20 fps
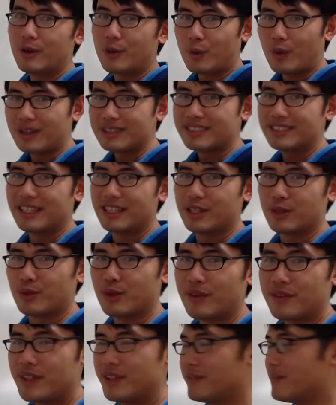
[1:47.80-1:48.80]
What's the
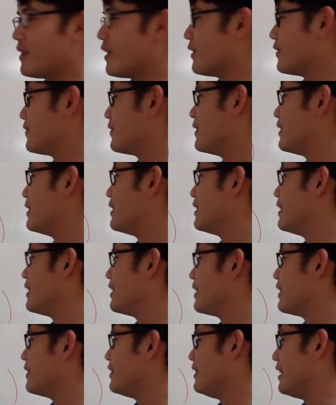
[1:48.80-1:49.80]
derivative of
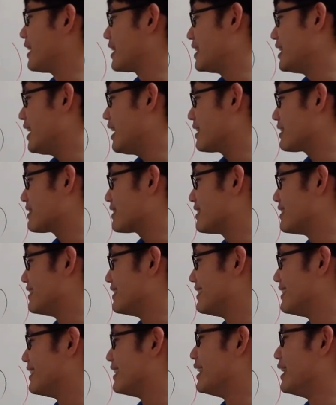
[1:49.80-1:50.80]
negative x?
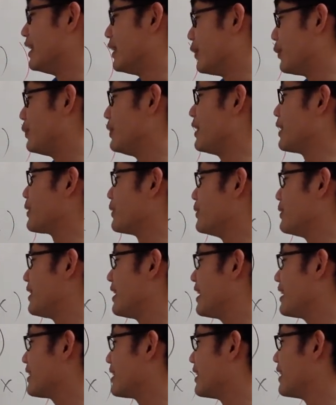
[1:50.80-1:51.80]
We are going to
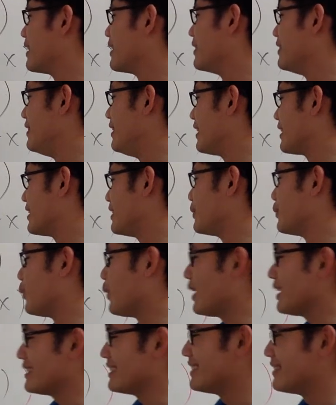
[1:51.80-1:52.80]
get negative
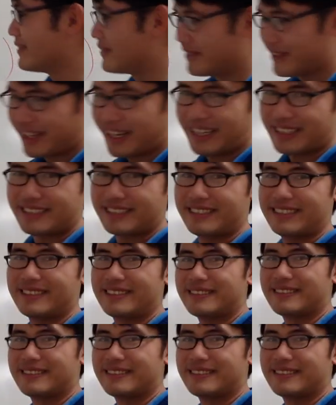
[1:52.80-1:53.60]
1 for that.